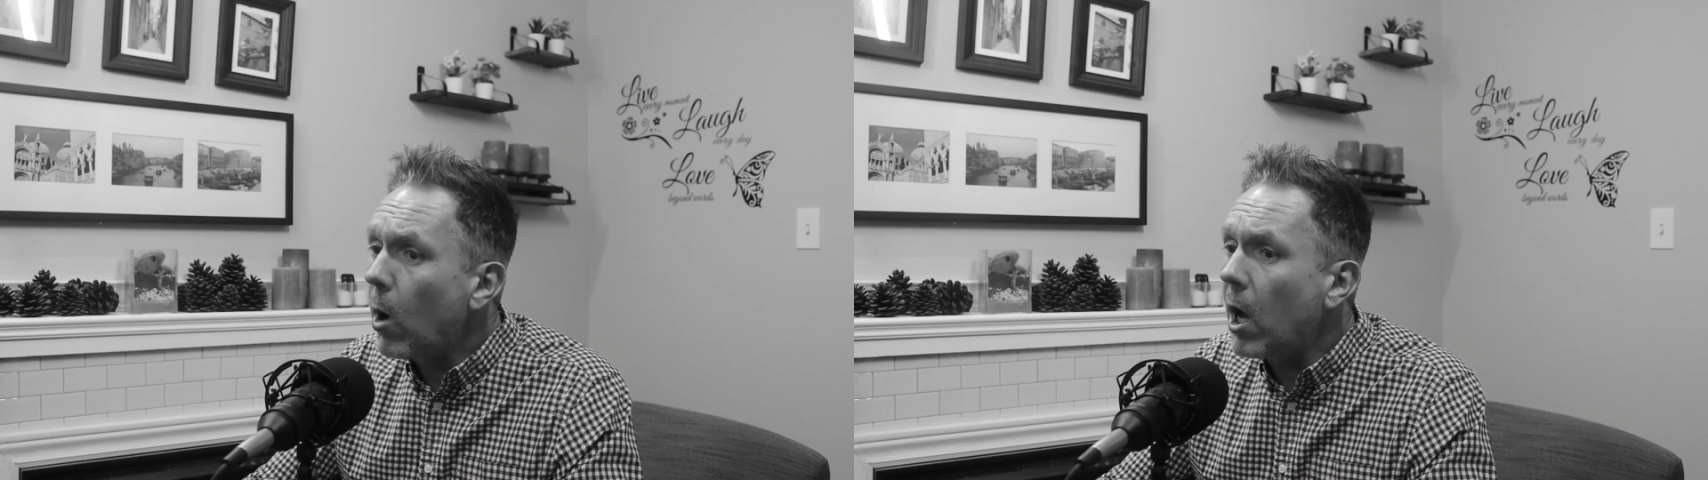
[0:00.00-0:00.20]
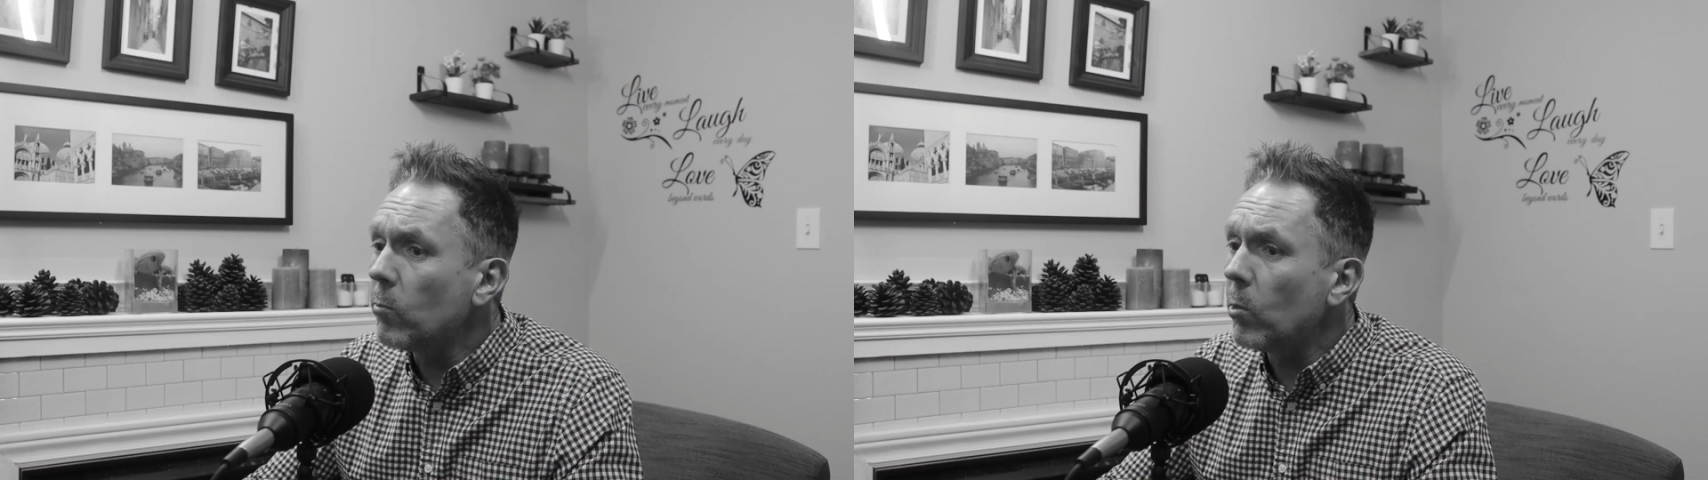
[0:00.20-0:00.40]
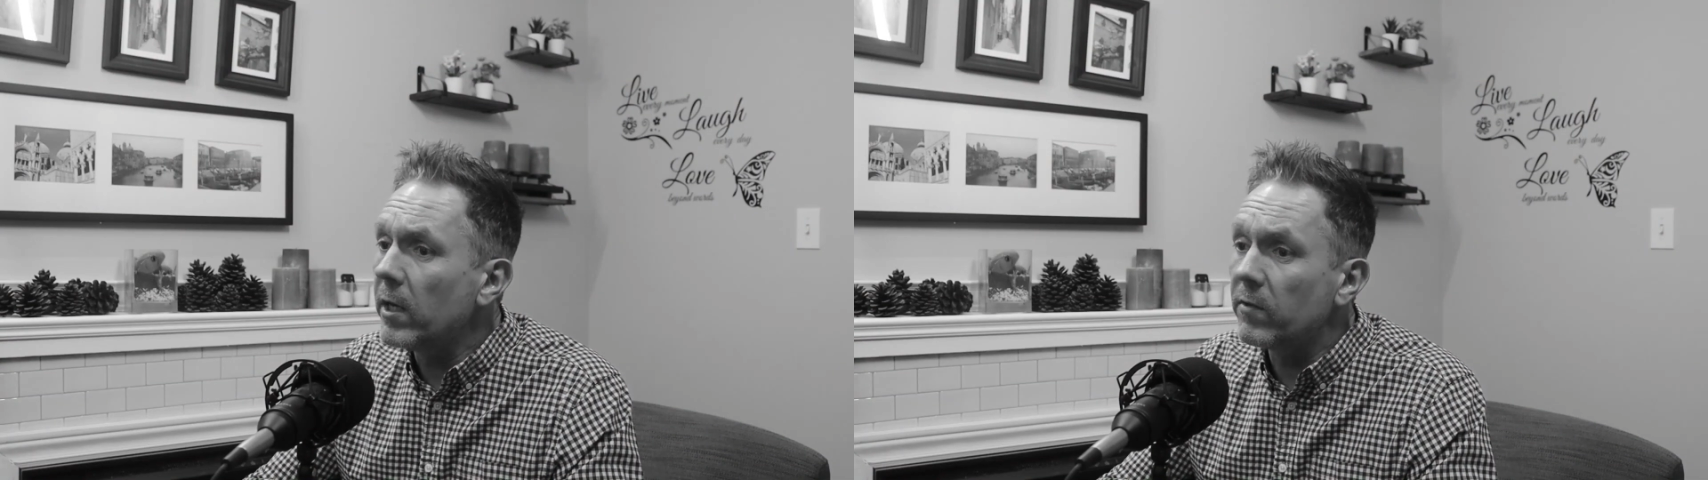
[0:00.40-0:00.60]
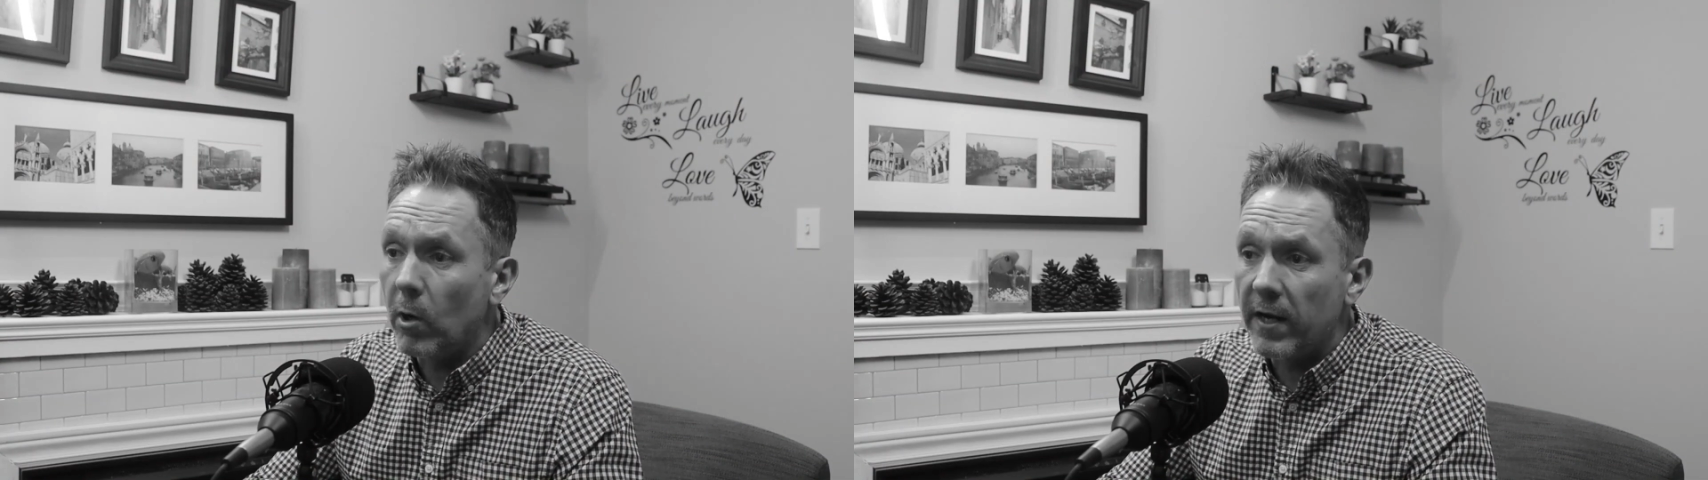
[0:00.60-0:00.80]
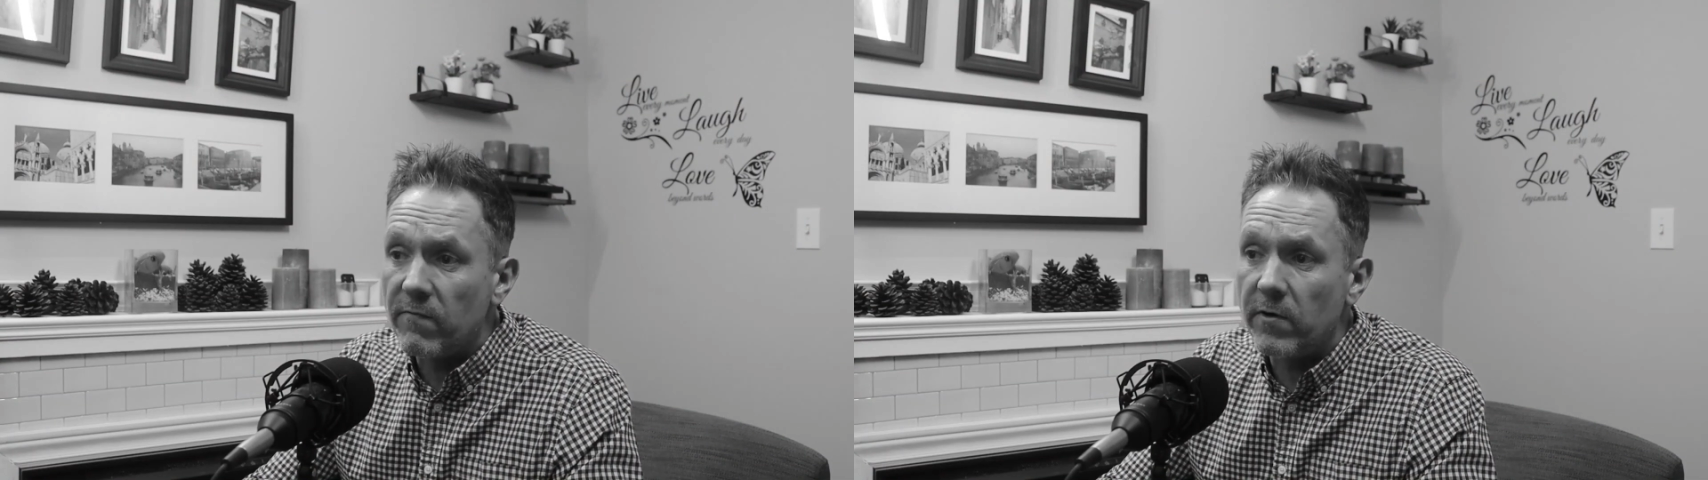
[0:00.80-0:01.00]
one with
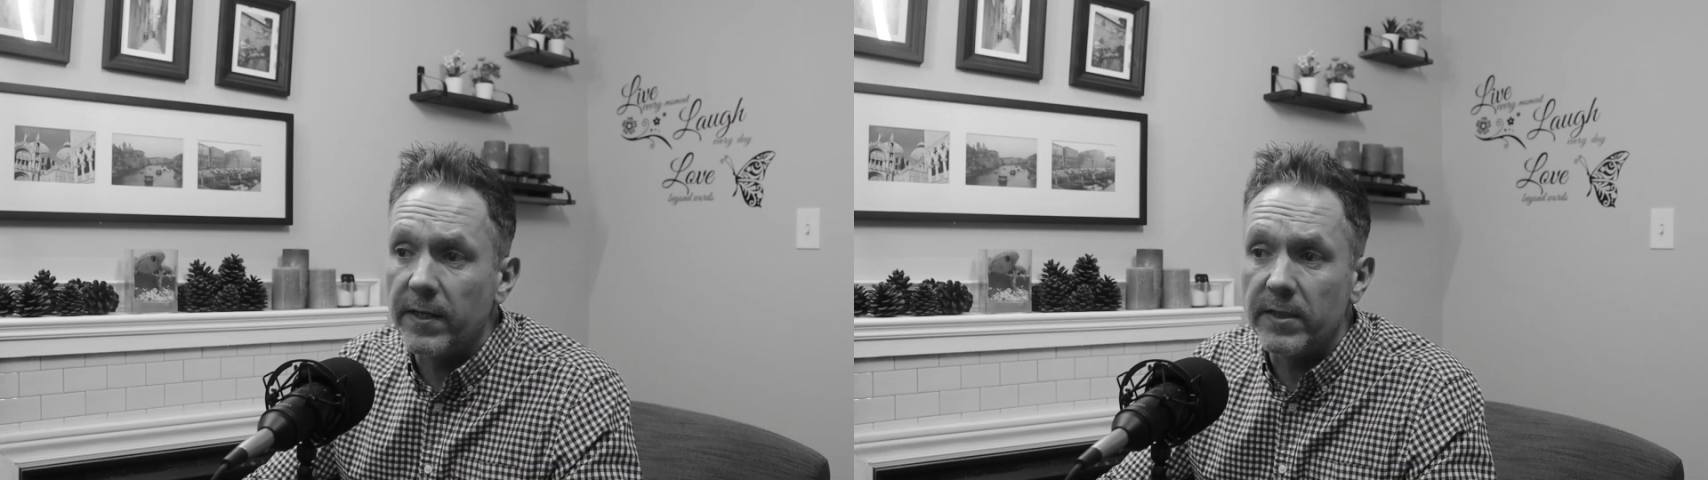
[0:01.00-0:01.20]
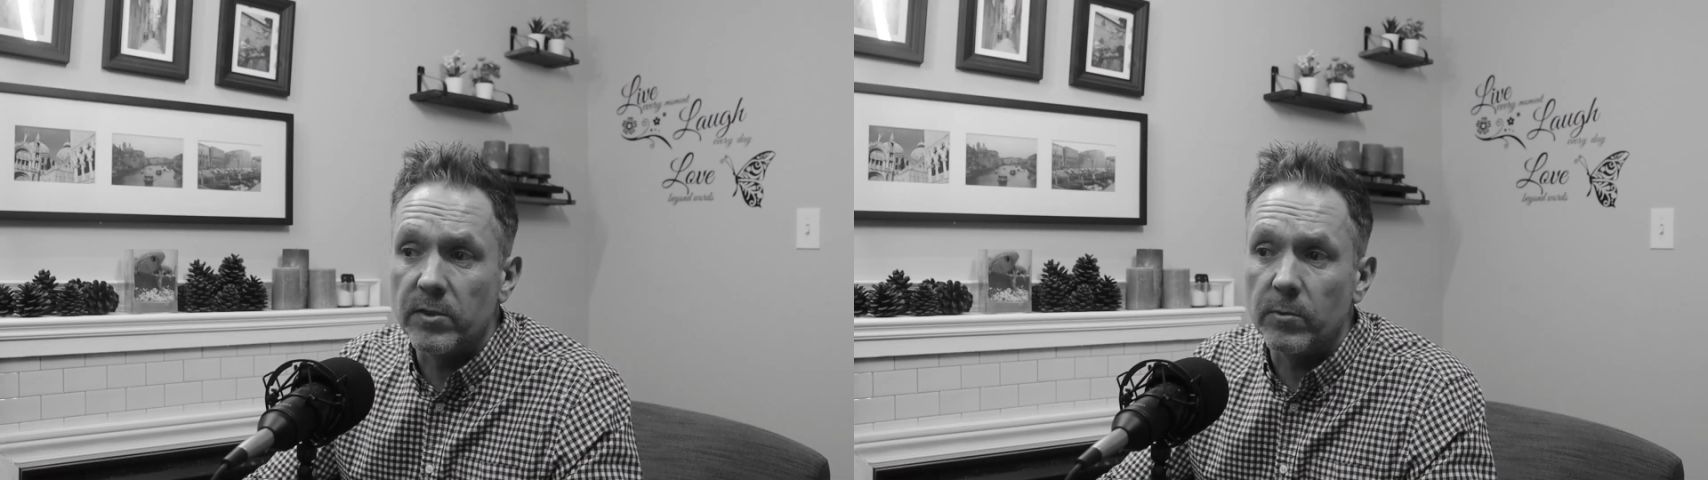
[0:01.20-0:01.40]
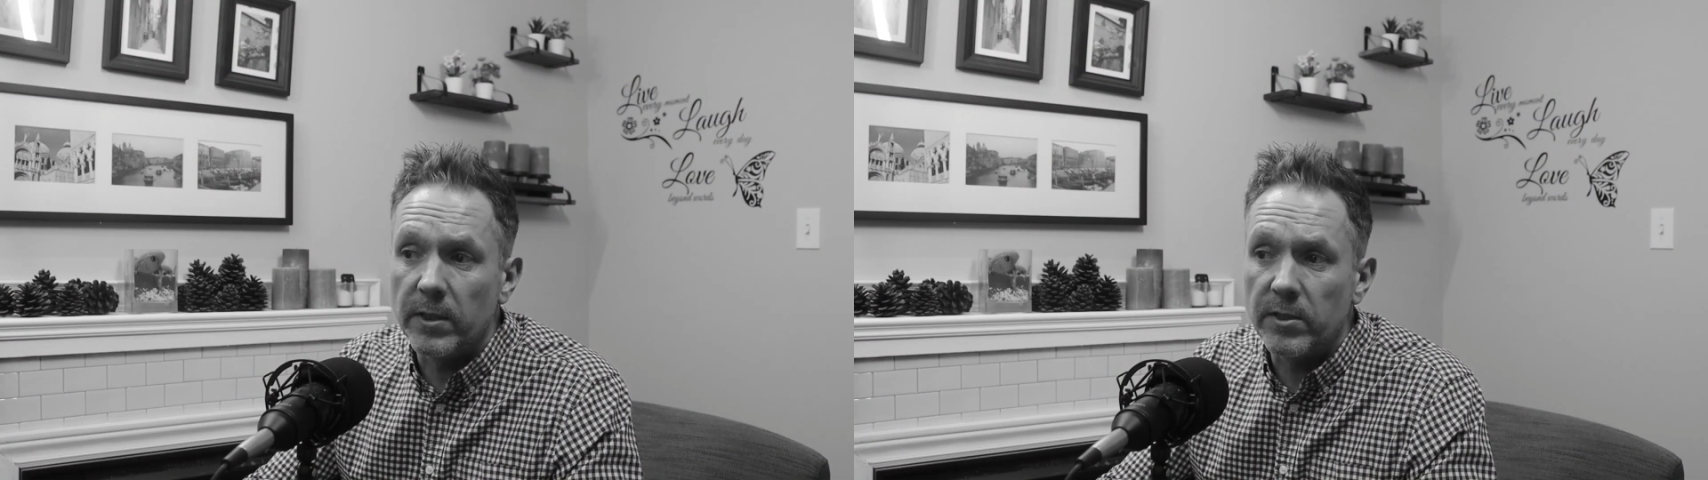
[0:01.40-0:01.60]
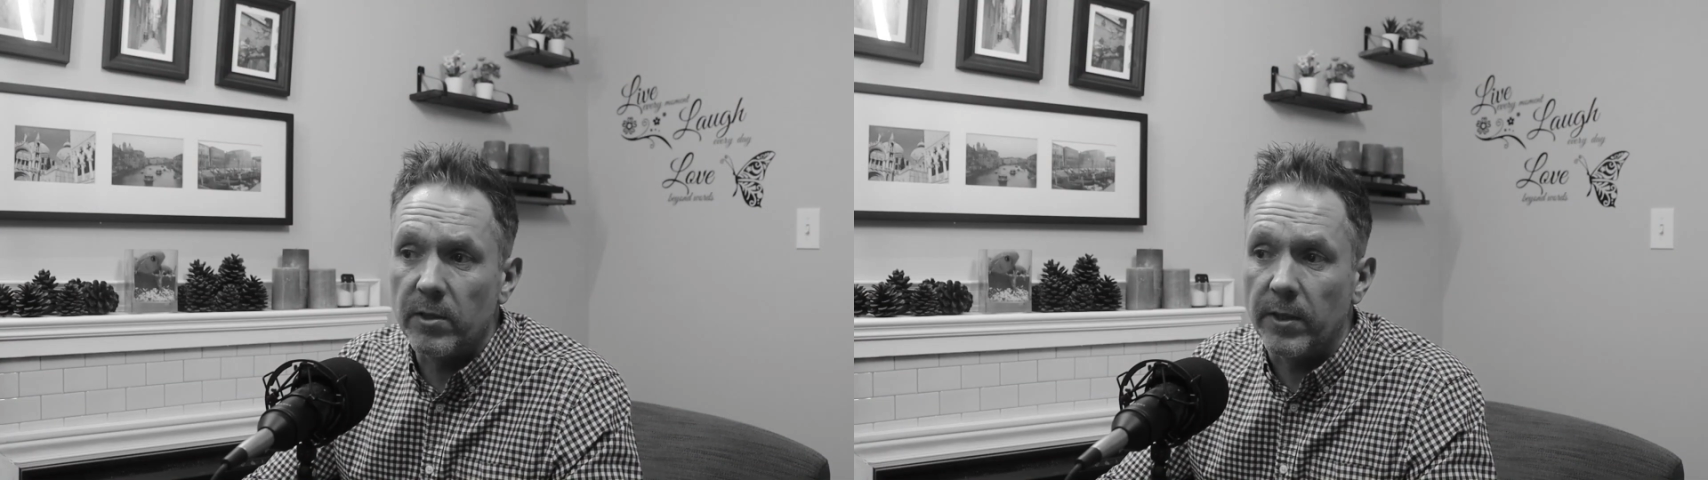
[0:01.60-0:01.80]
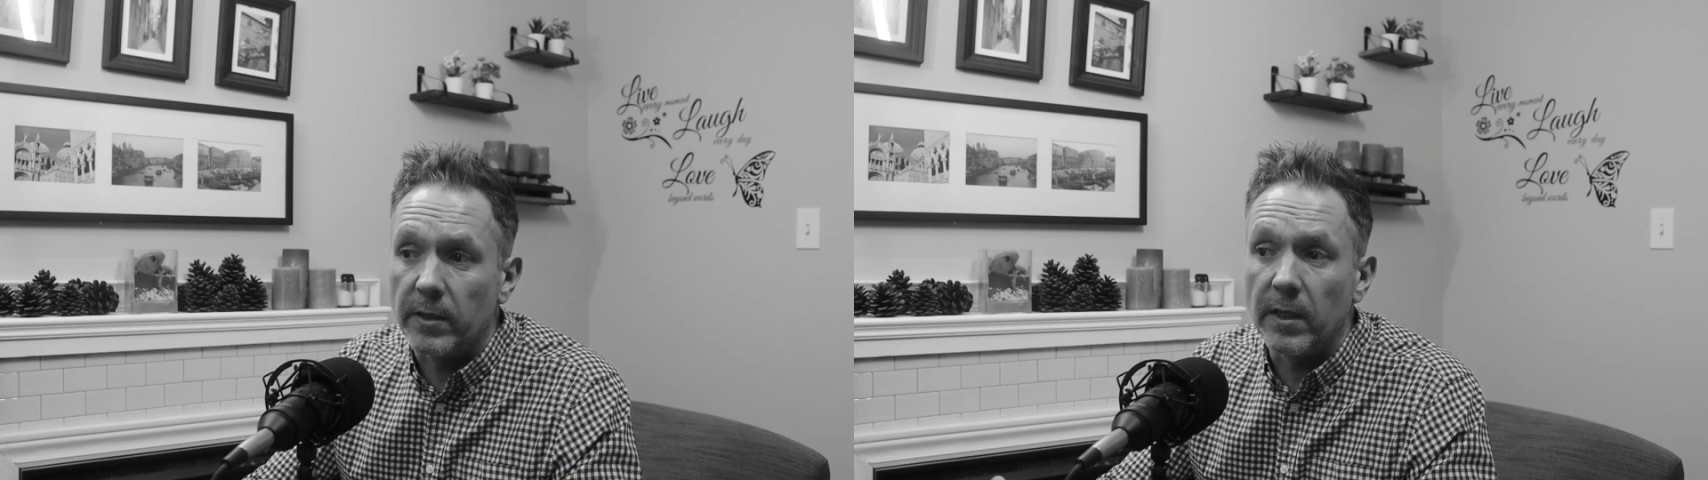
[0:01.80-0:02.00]
whatever it is that we're doing,